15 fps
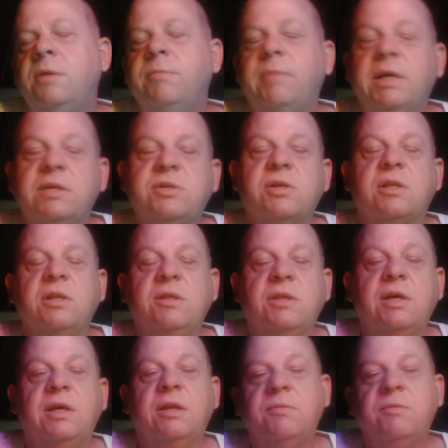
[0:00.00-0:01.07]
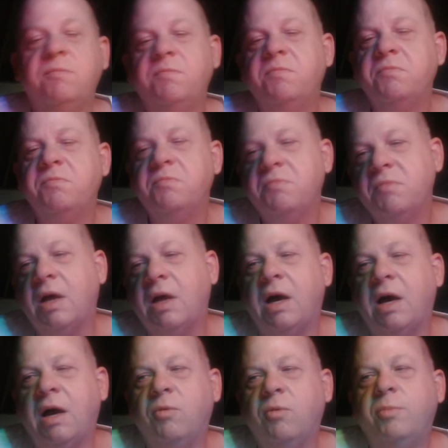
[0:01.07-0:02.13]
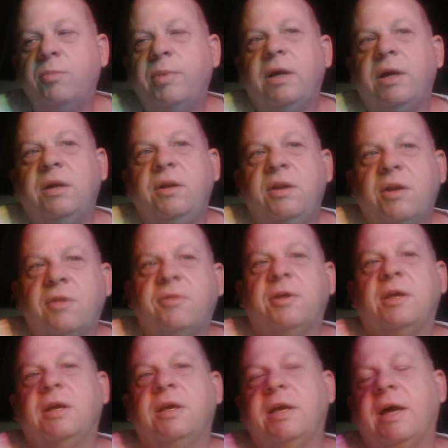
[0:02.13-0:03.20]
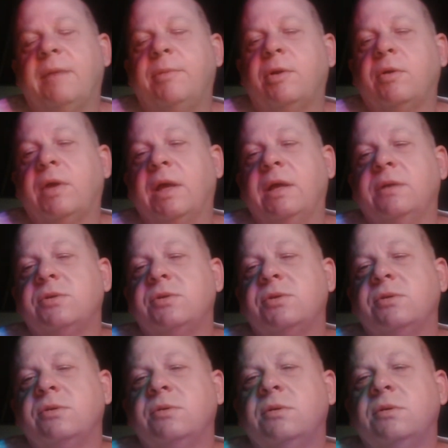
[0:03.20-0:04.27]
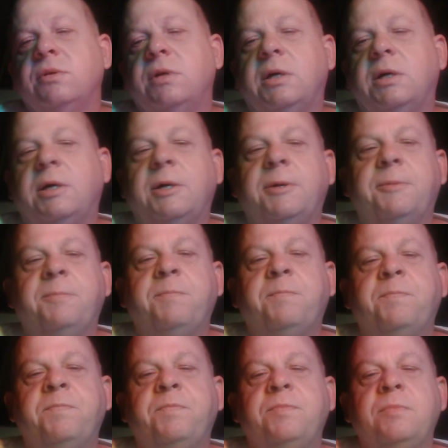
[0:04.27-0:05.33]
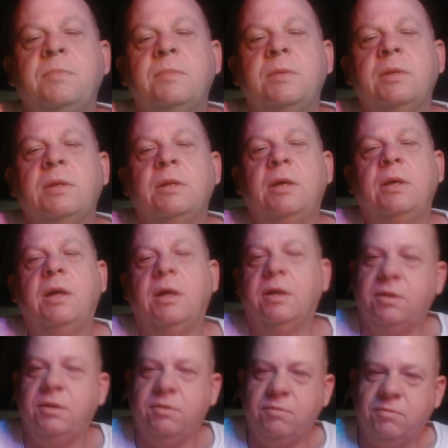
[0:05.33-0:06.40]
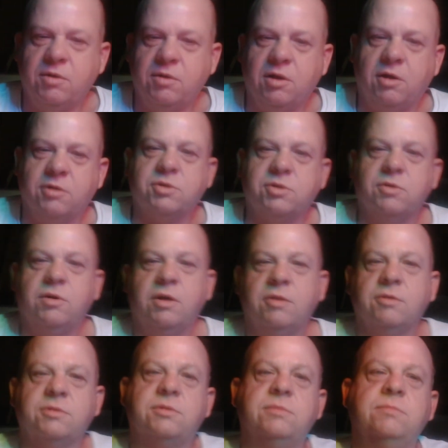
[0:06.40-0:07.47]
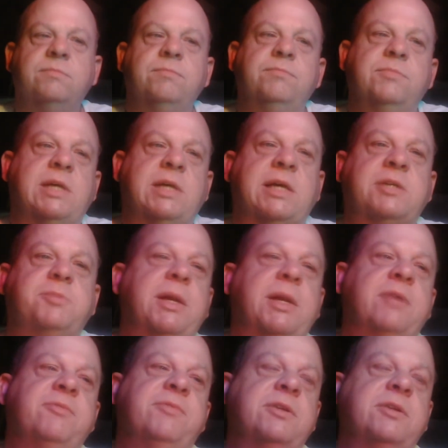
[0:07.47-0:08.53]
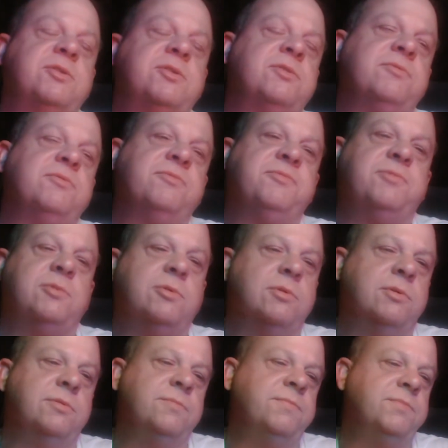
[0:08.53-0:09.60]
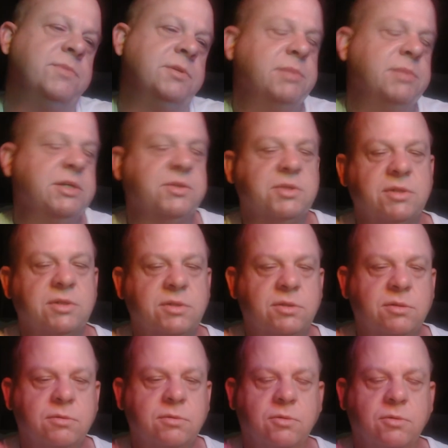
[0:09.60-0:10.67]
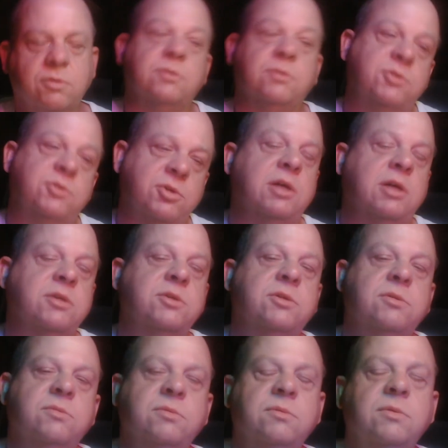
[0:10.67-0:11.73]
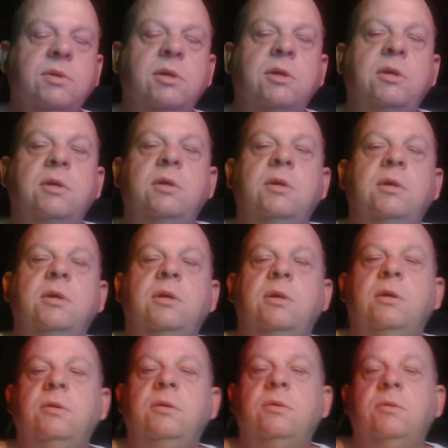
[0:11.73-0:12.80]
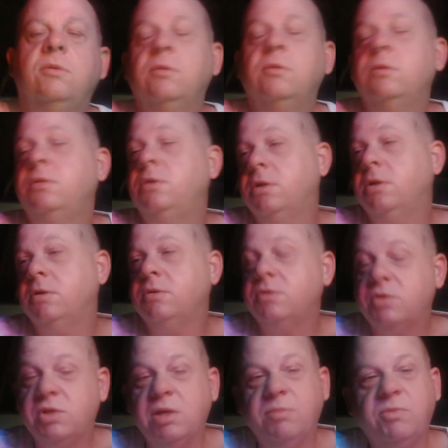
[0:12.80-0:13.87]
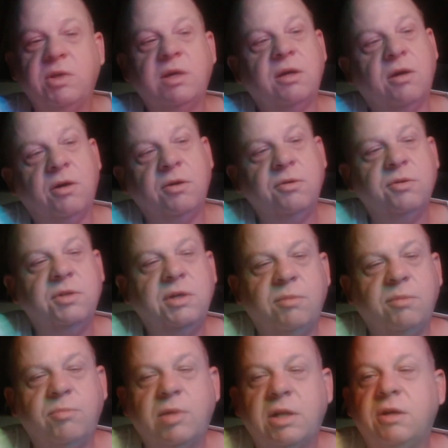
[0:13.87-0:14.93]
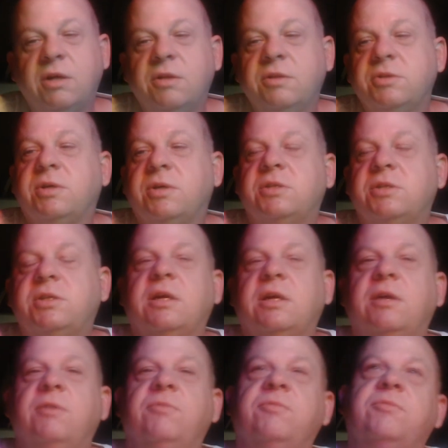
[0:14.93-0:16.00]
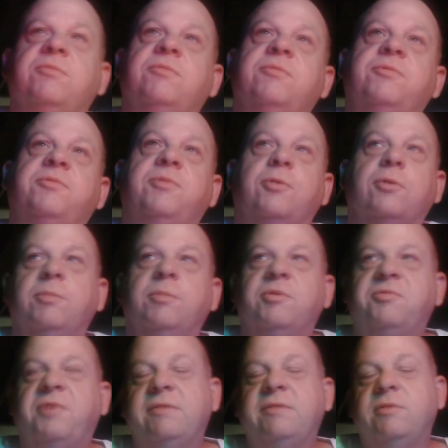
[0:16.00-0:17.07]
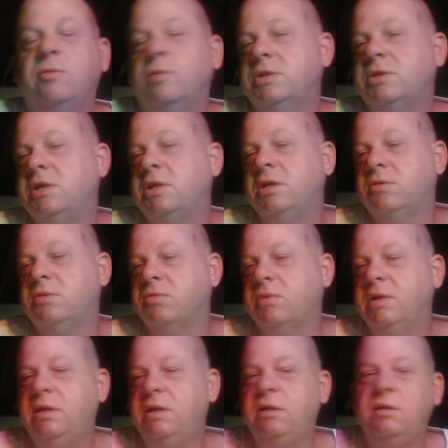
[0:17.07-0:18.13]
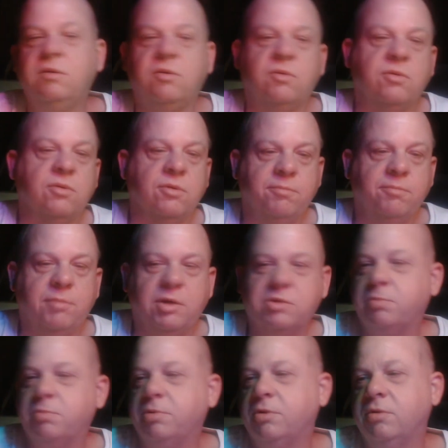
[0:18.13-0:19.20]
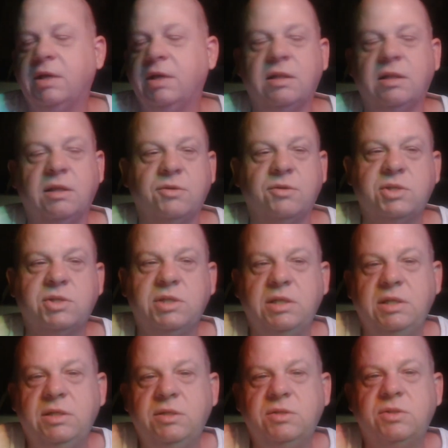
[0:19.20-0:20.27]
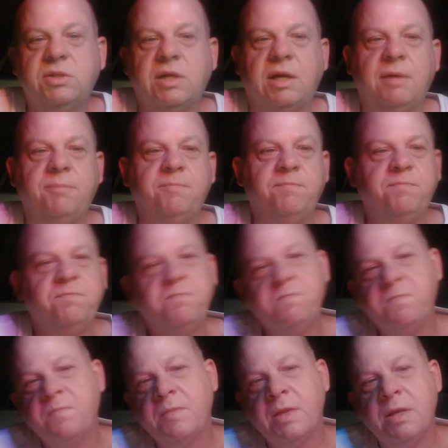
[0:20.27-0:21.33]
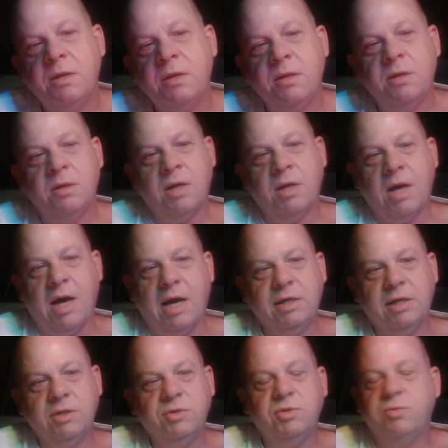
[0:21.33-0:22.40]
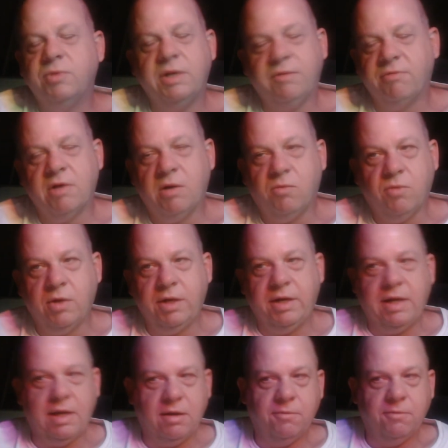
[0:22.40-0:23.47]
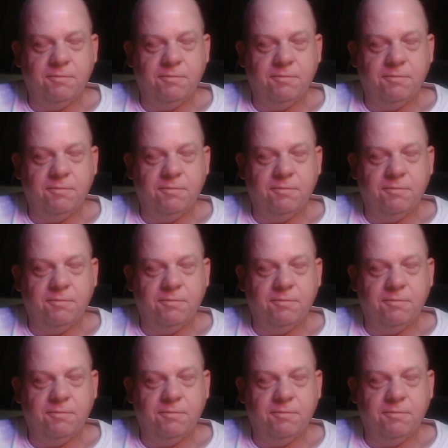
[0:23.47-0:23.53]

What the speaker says: Basically, then I will pay nothing in capital gains, and also other tax benefits for the business or trust. Or, same thing, under the umbrella of the trust, I can form a 501c3 or multiple LLCs. I can do whatever I want now.